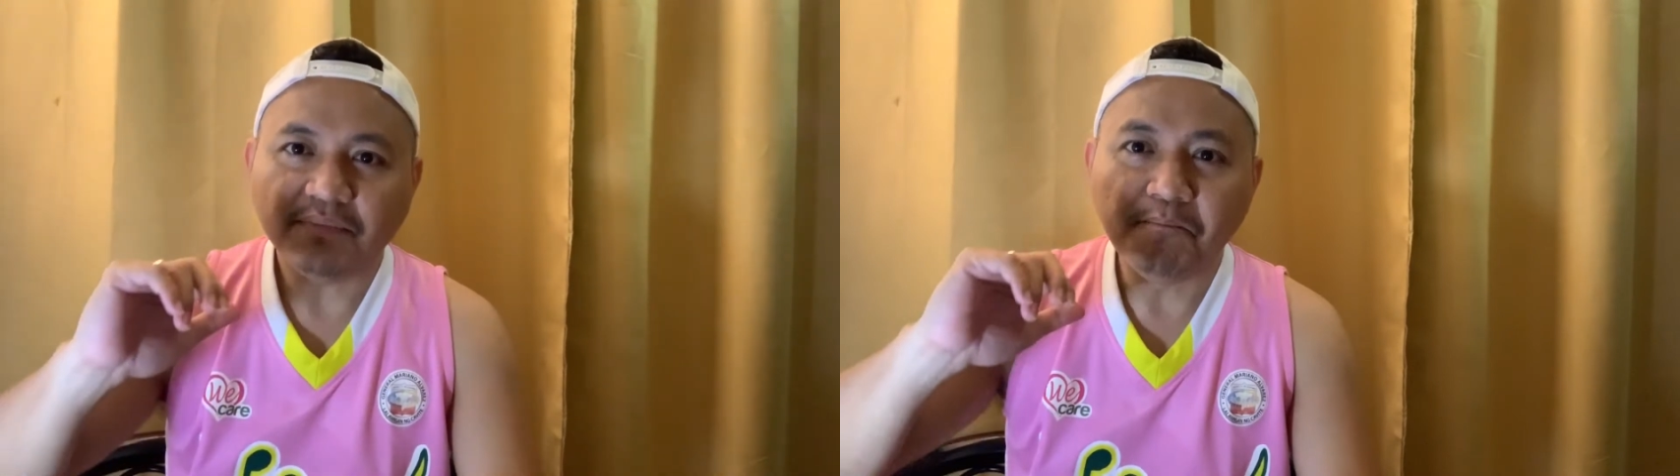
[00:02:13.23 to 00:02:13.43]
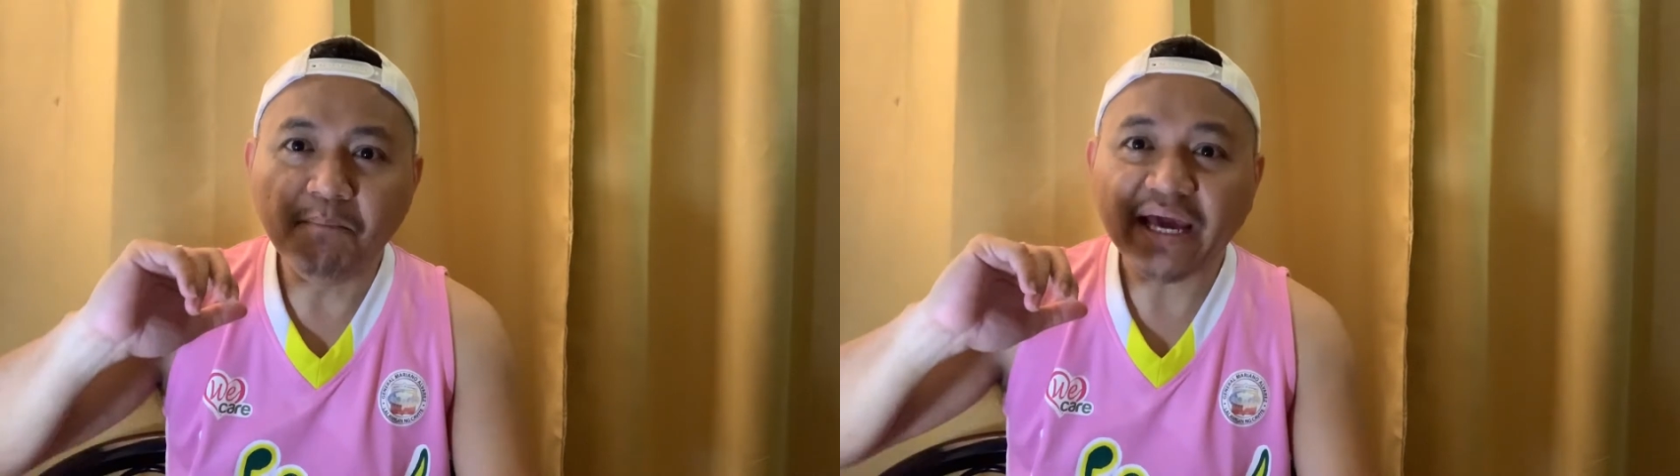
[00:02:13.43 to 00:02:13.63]

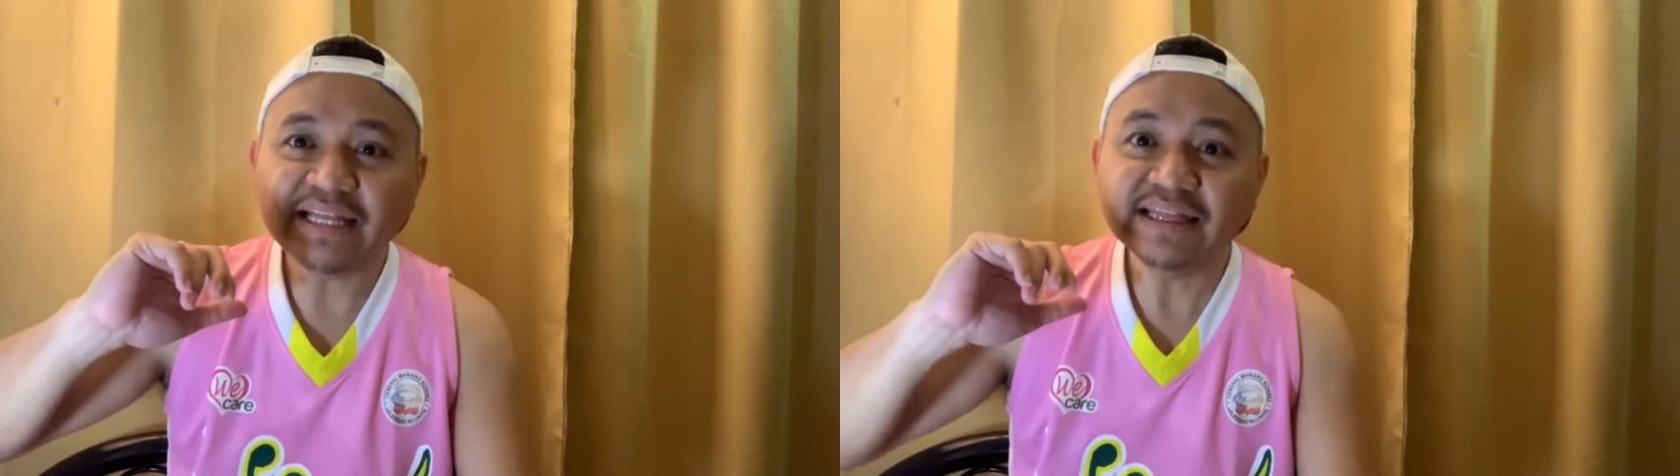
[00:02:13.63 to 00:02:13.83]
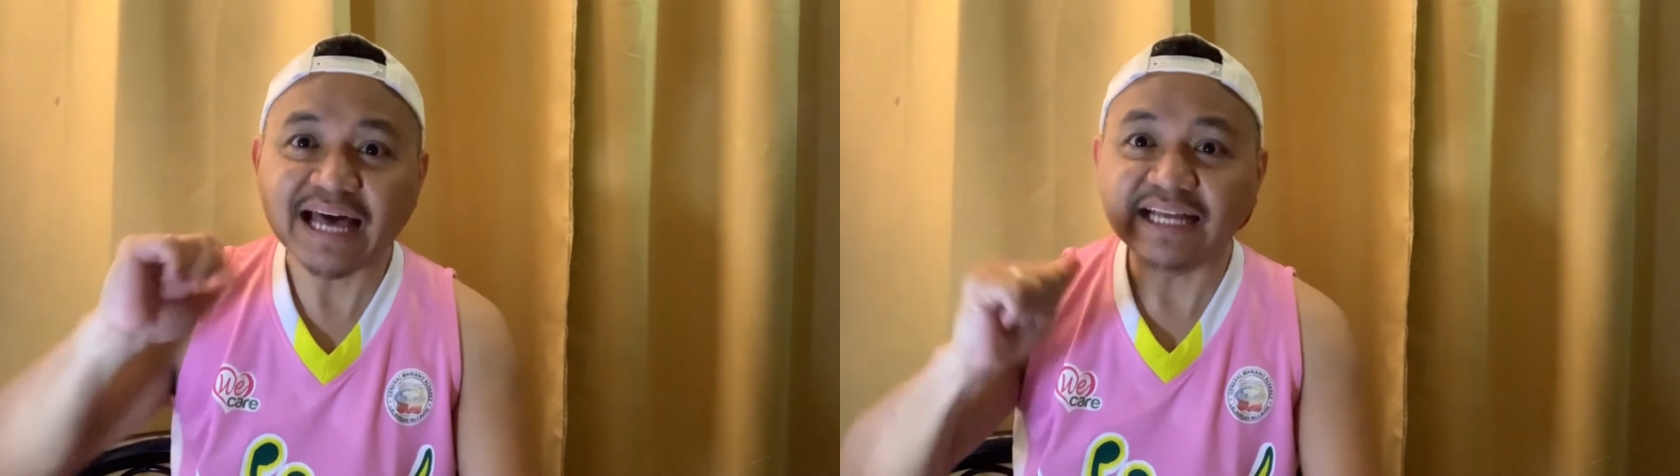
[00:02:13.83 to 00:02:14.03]
main
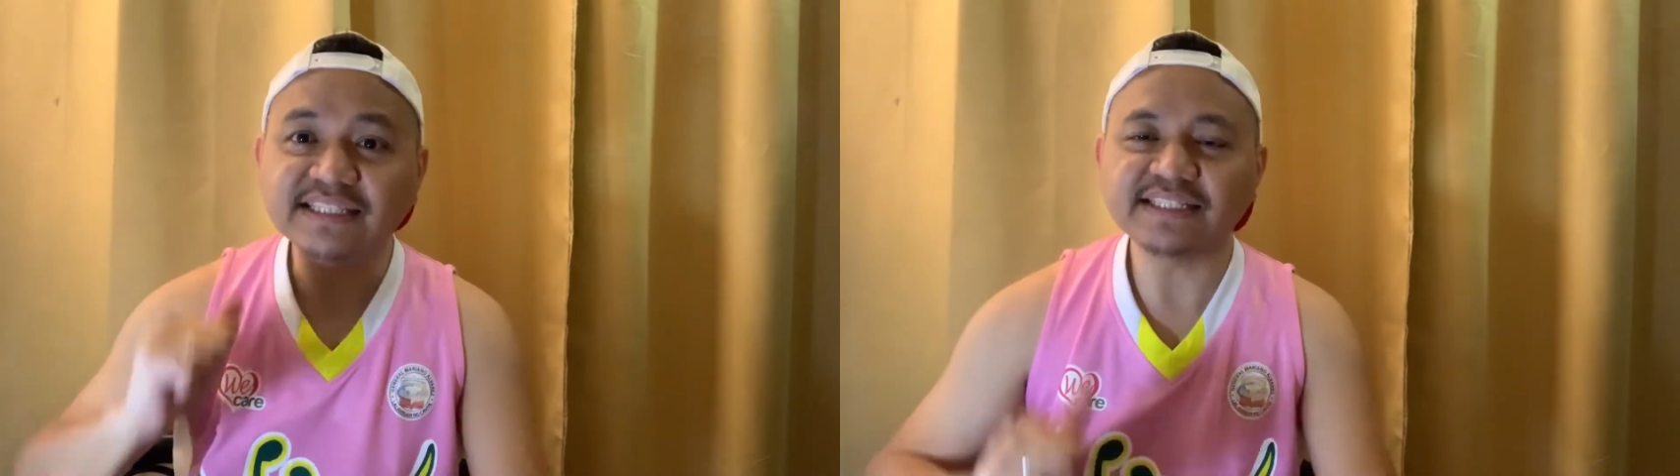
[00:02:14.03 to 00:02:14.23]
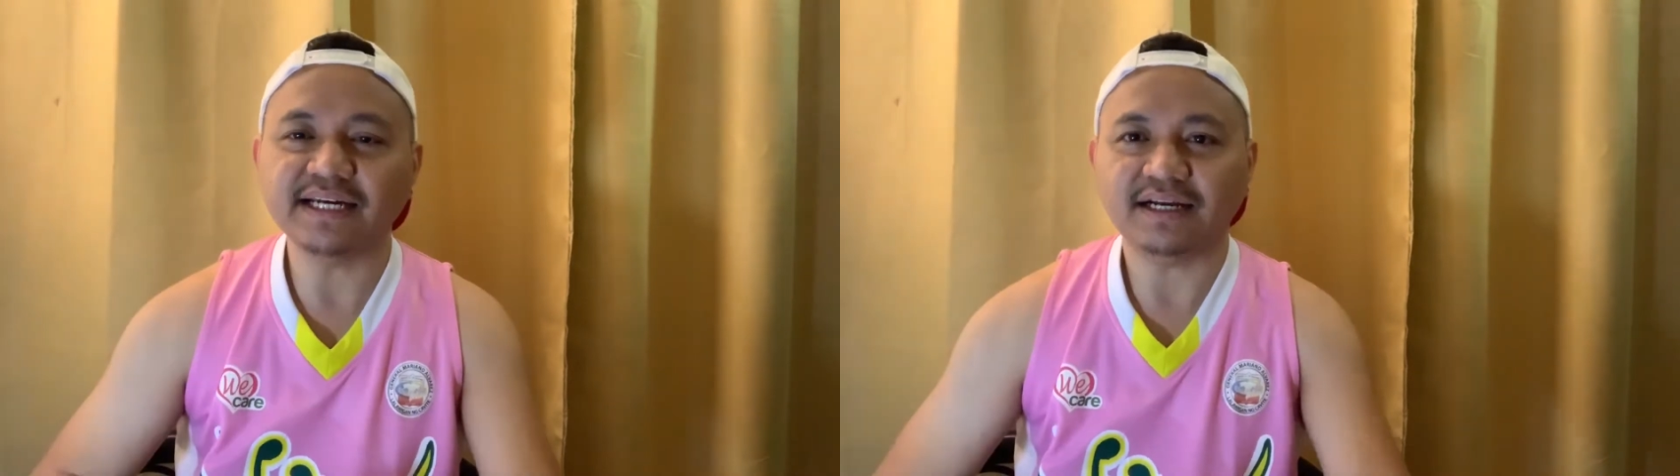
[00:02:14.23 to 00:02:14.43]

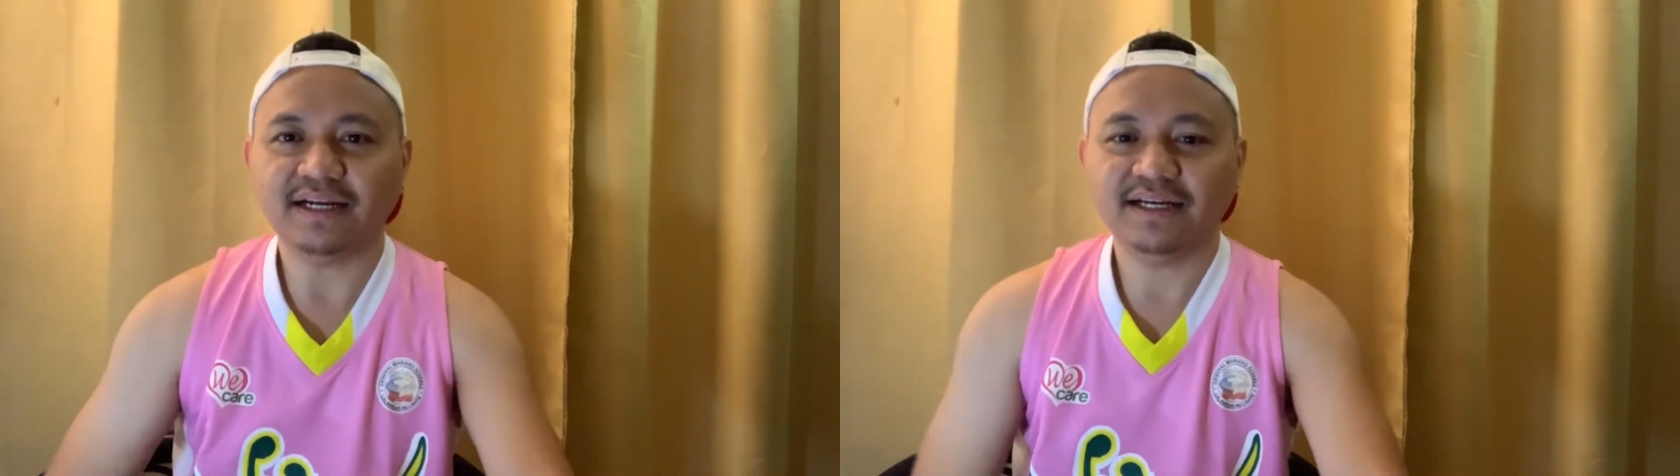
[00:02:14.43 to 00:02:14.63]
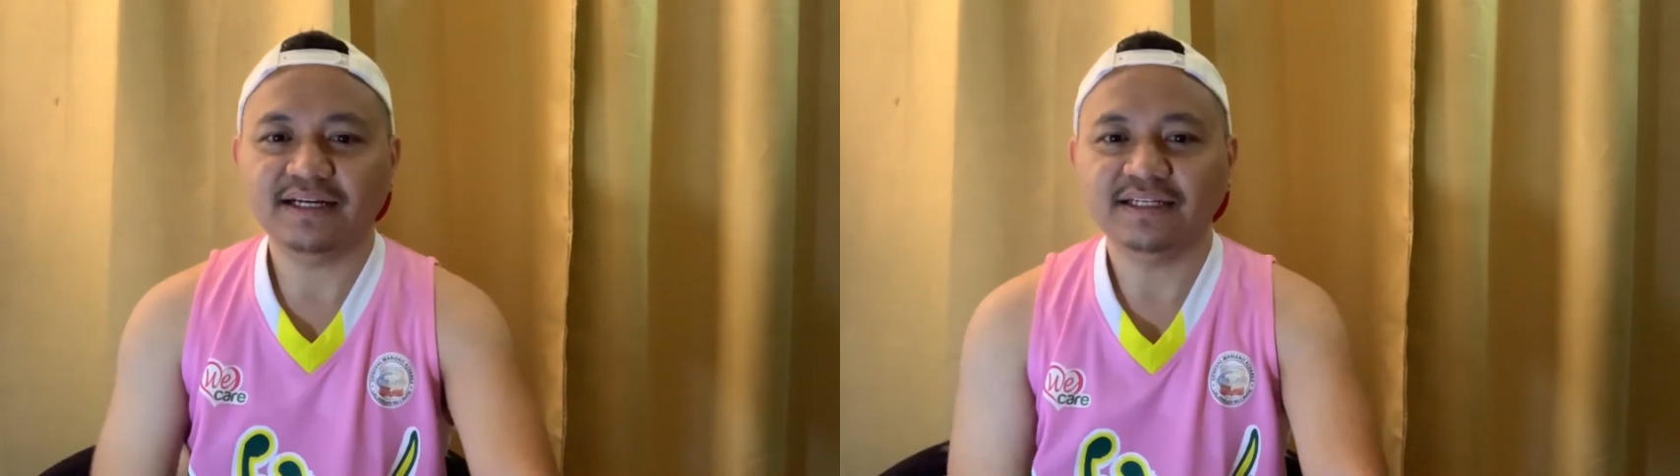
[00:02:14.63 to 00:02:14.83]
dancer
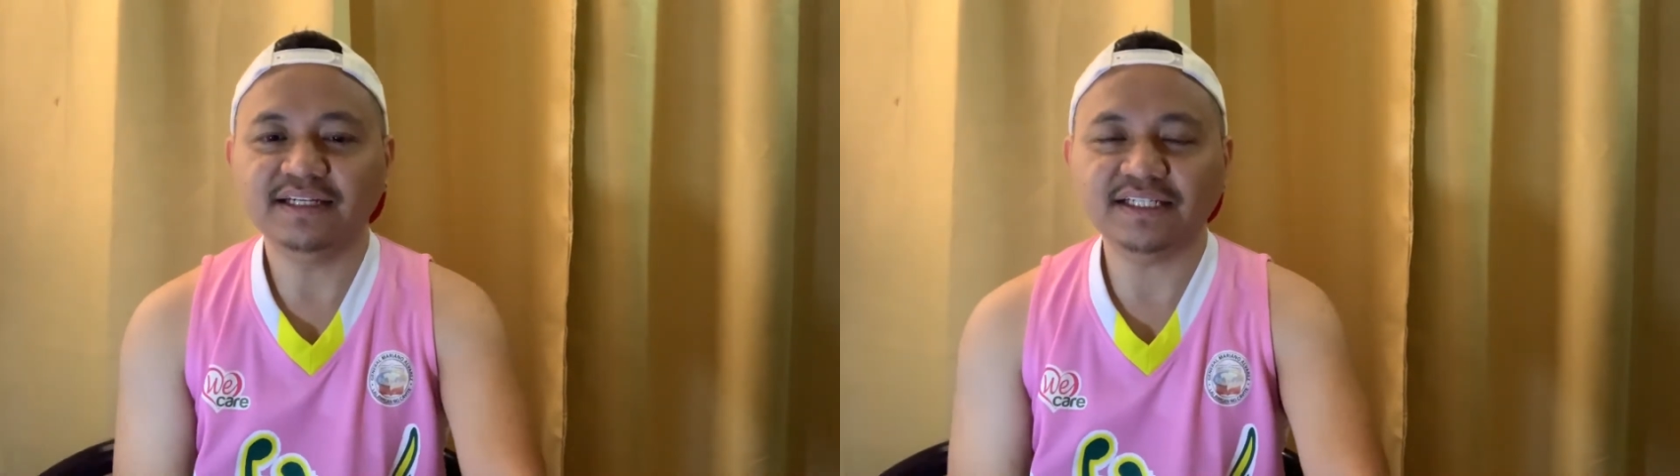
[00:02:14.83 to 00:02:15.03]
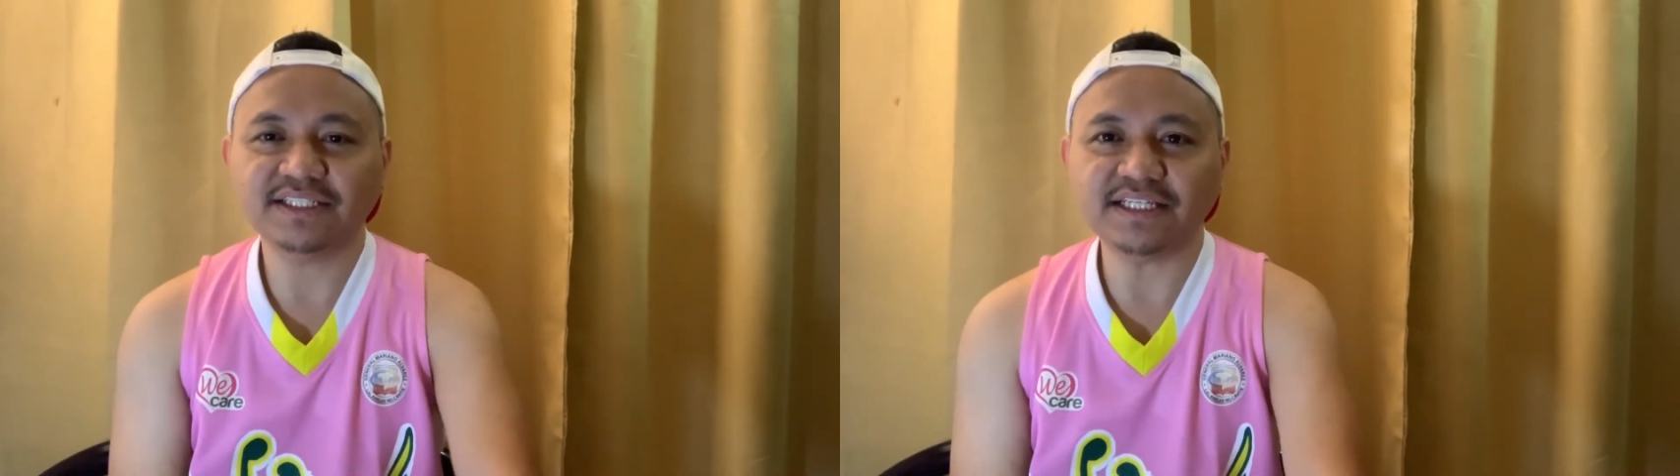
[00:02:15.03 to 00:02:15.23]

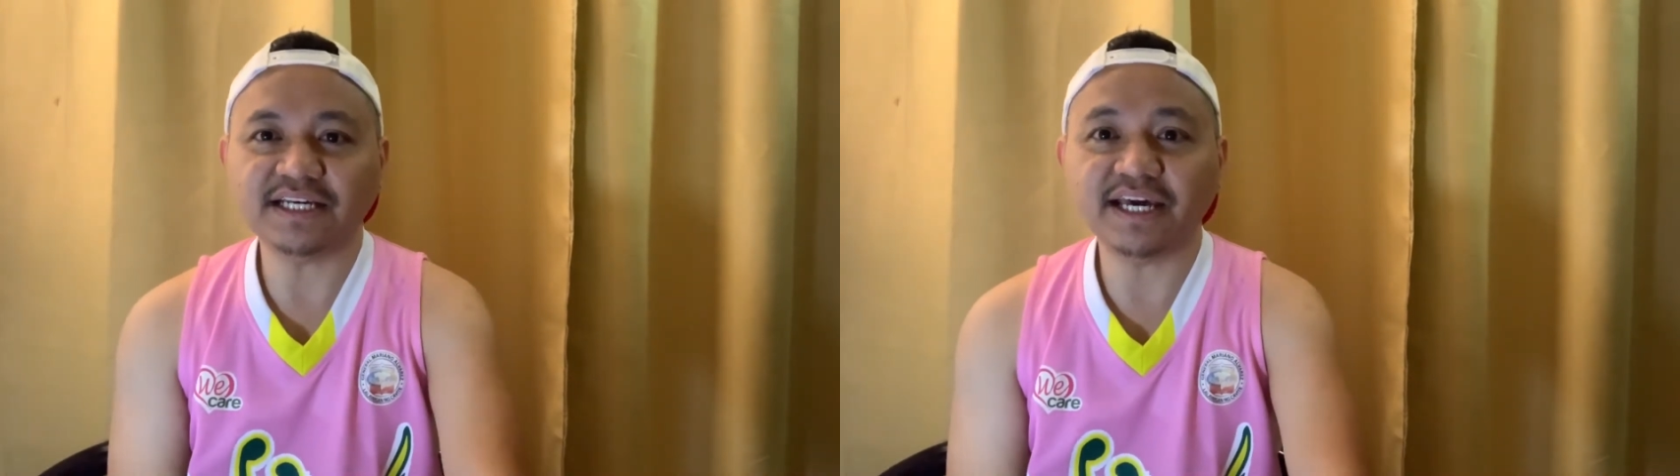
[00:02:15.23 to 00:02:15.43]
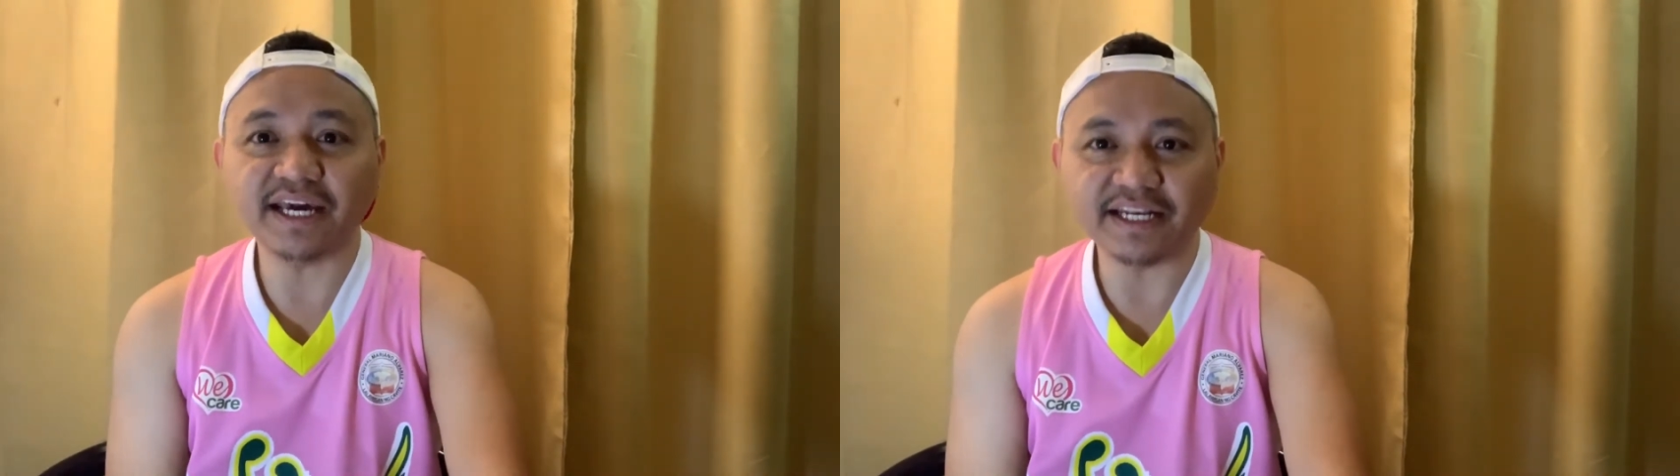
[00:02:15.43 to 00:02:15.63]
na si
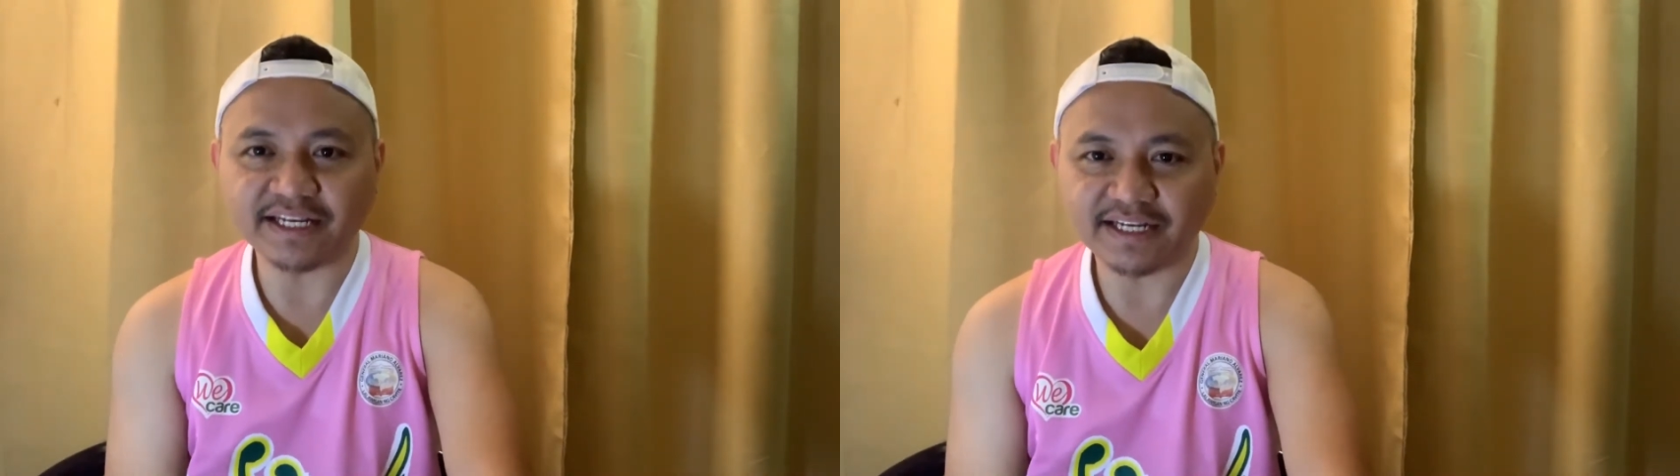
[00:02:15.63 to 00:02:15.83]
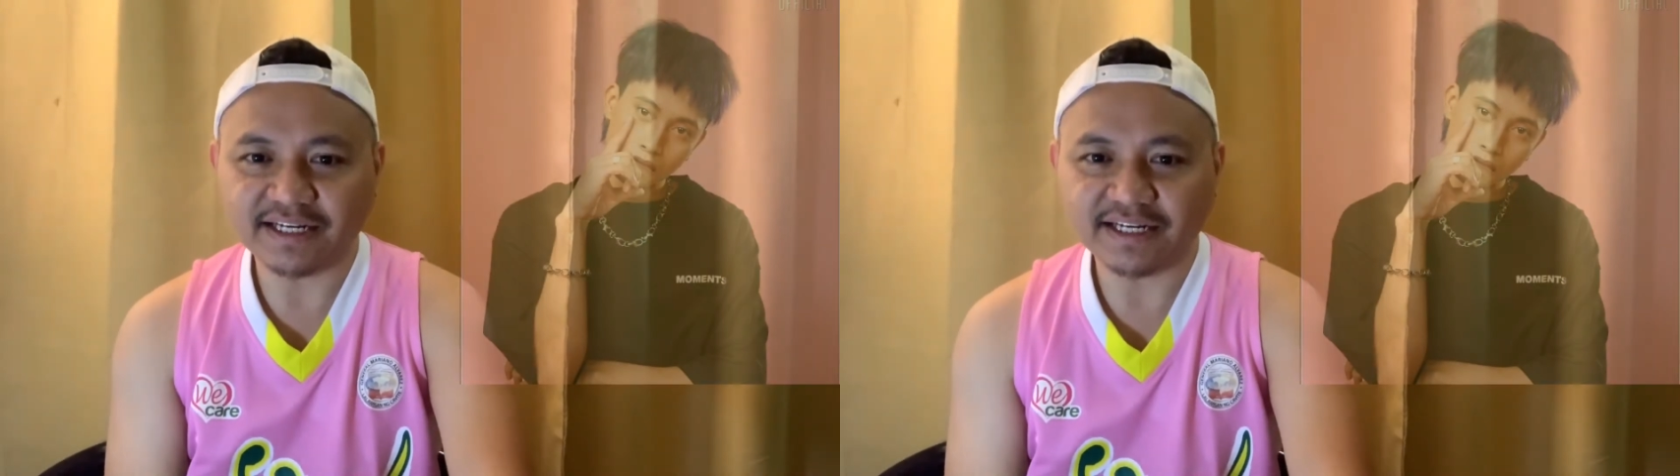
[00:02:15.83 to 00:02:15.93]
Ken.